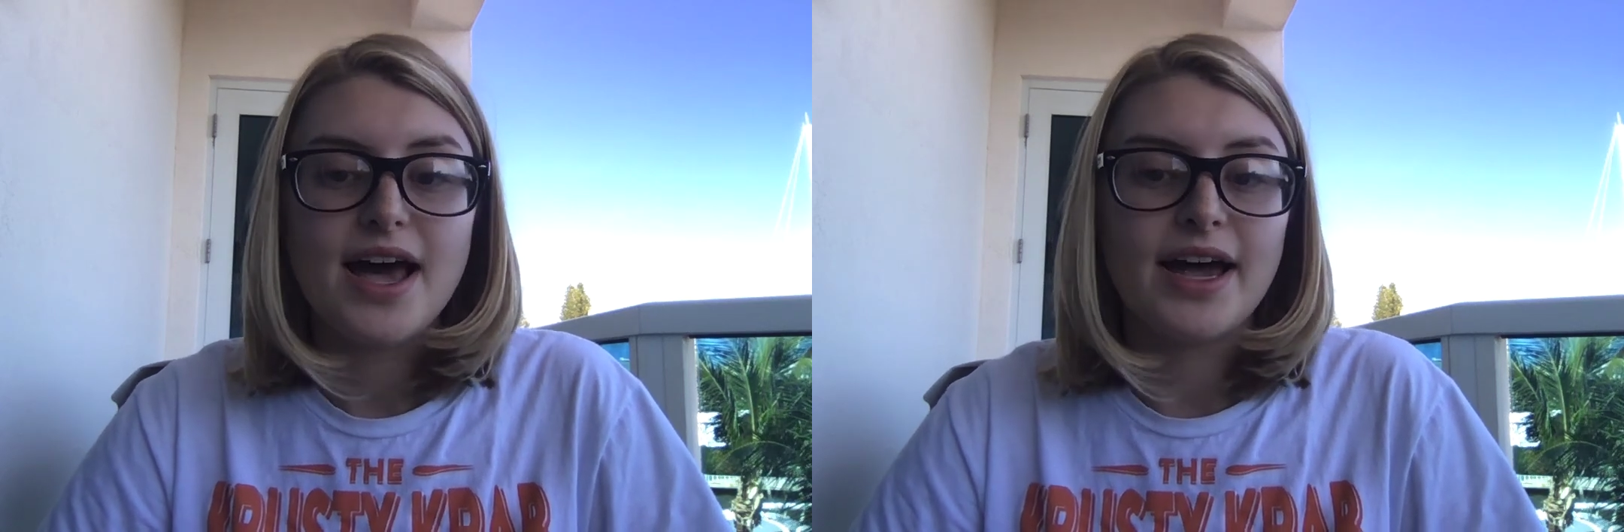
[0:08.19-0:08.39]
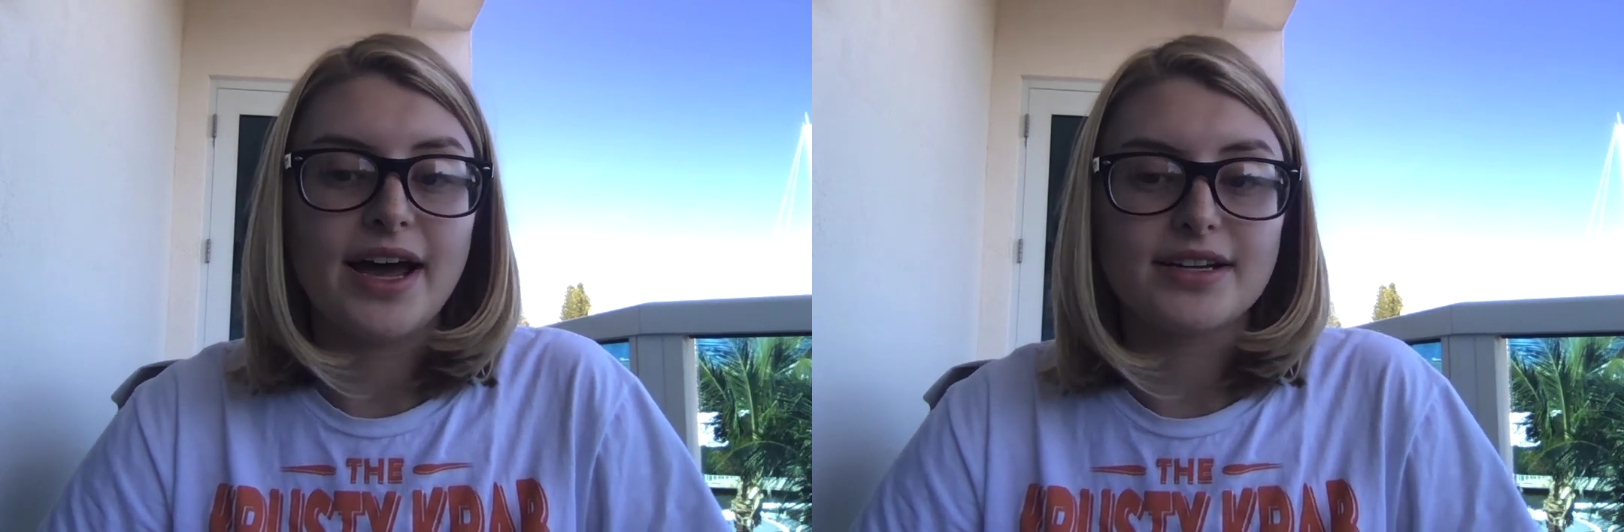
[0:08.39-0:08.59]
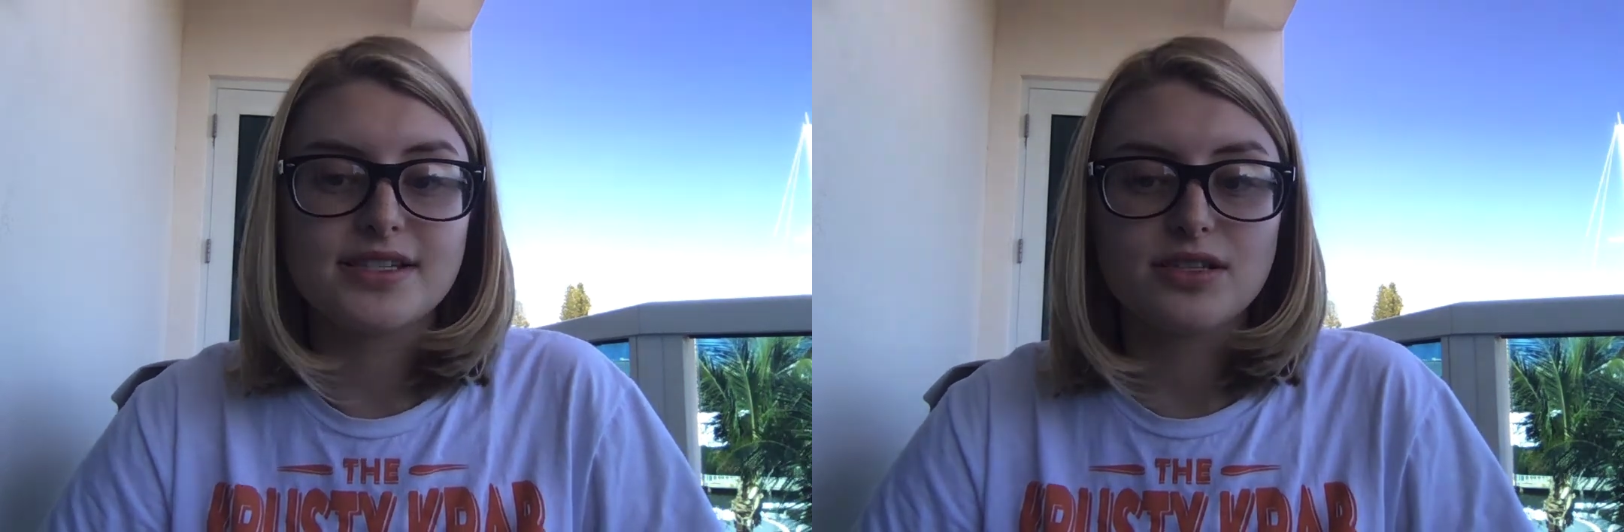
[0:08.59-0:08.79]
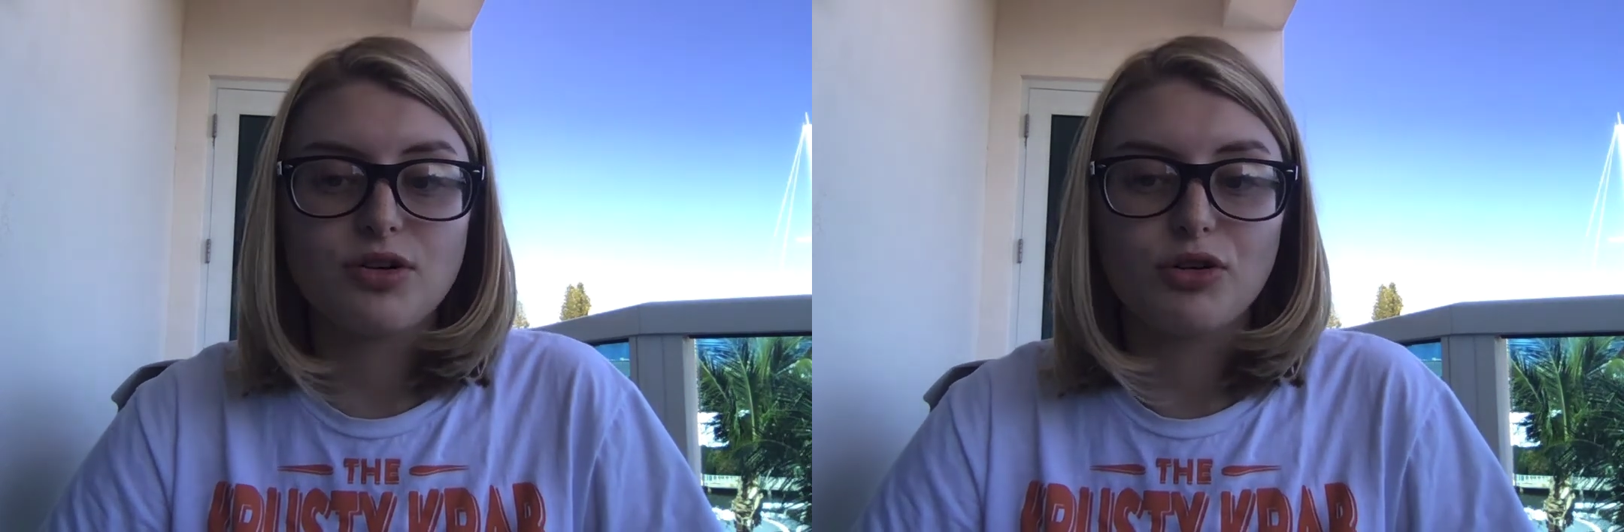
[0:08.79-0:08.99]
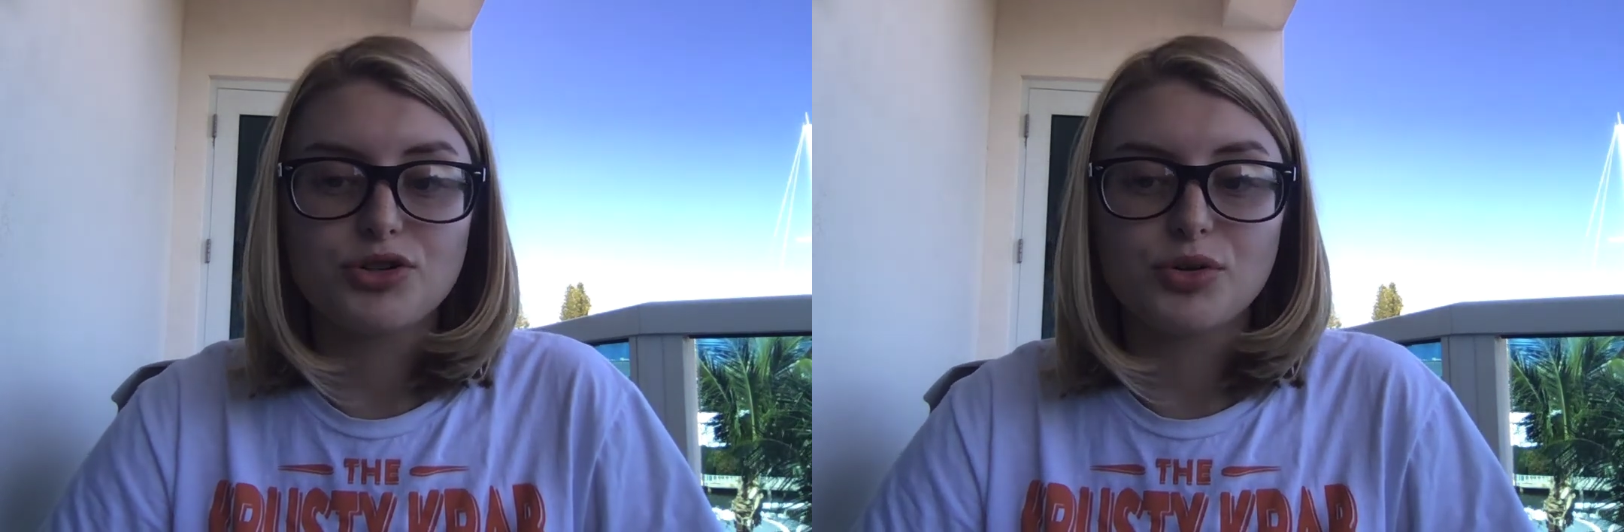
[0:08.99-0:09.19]
and how does this
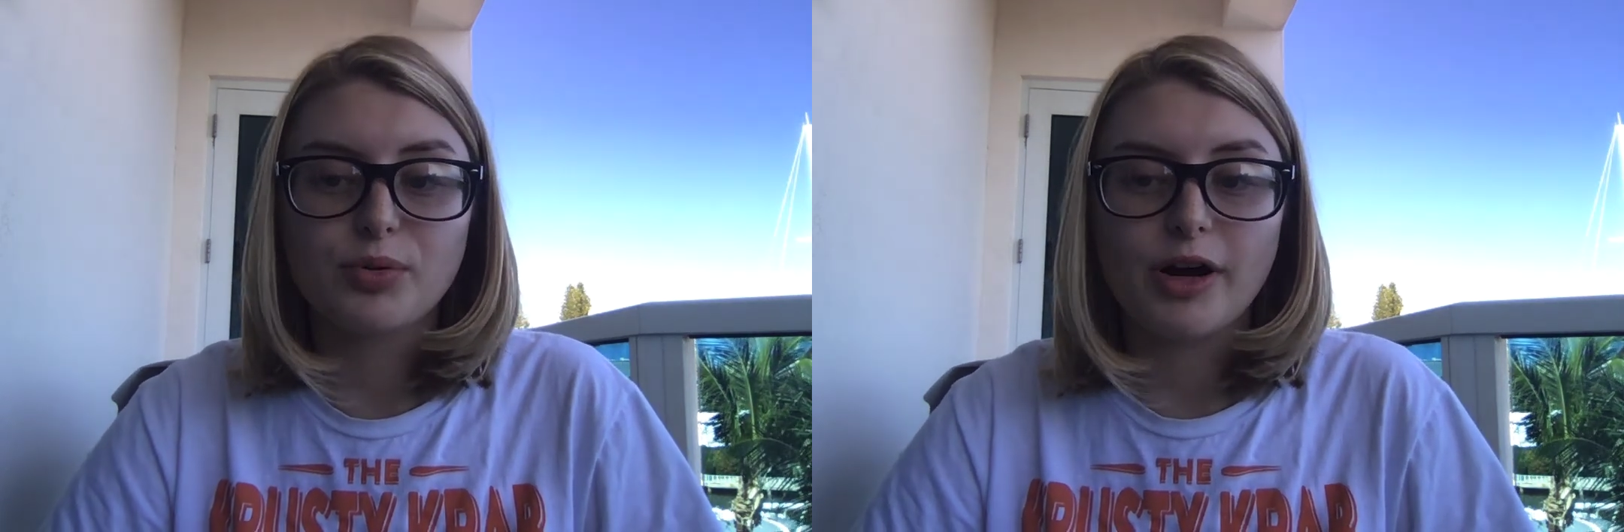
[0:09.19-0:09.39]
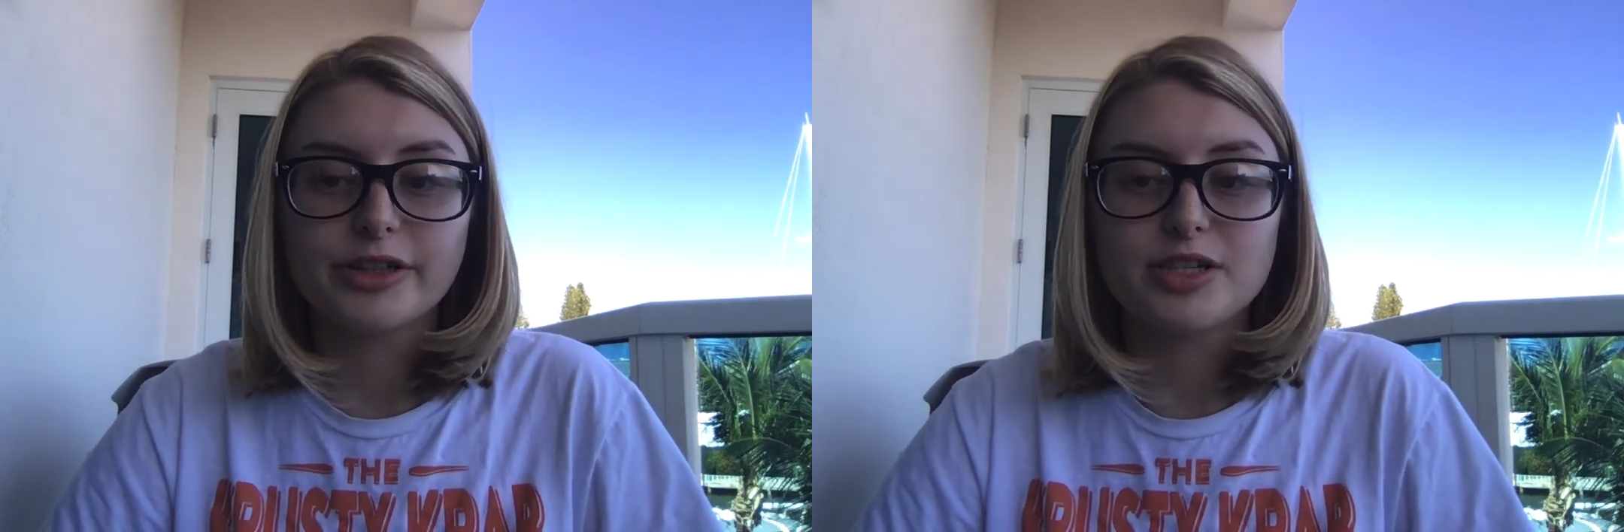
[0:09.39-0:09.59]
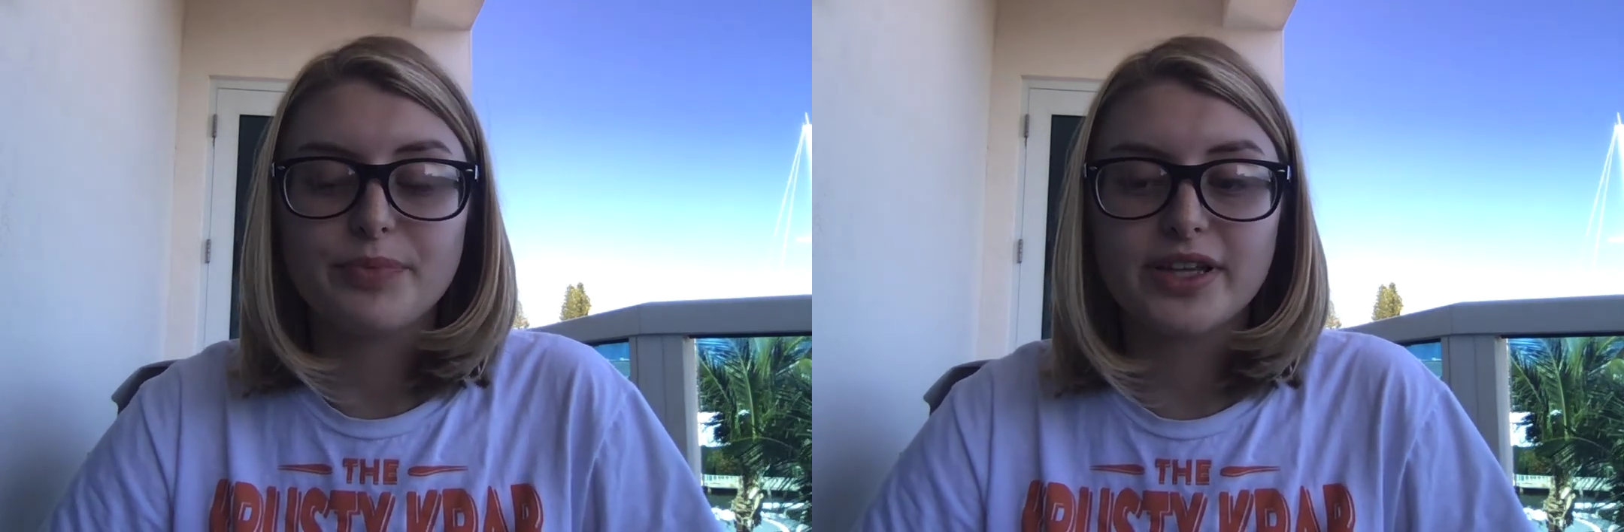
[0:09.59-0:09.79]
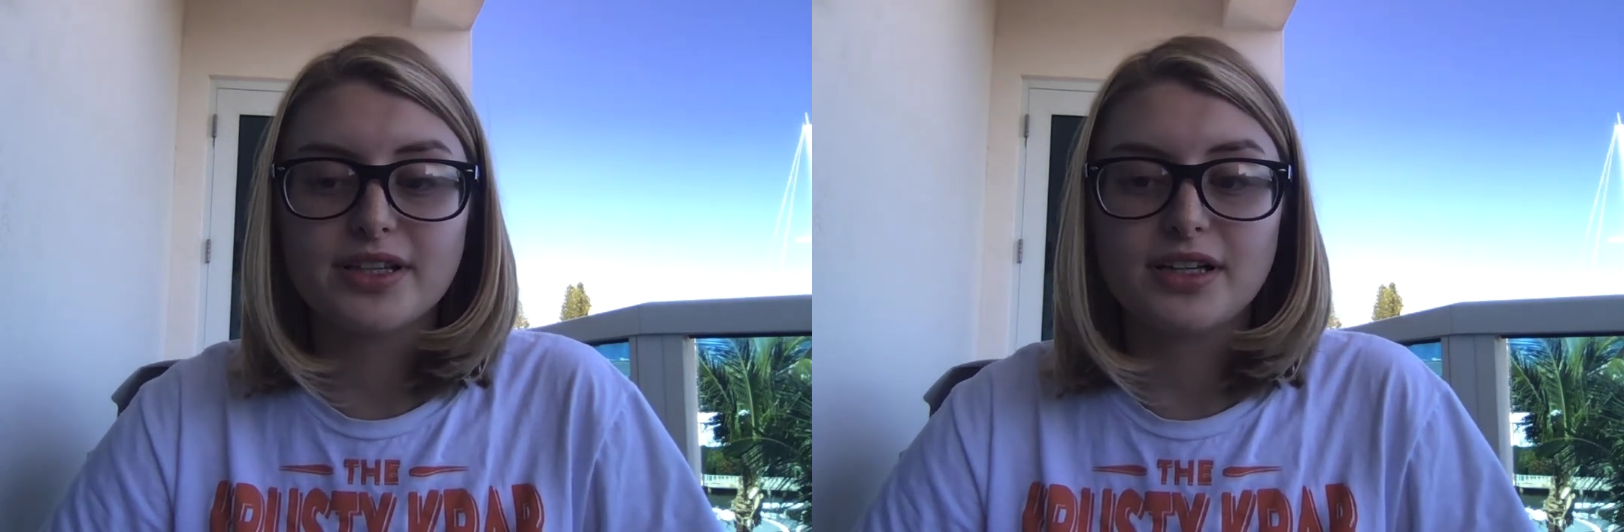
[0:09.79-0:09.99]
cultural product depict the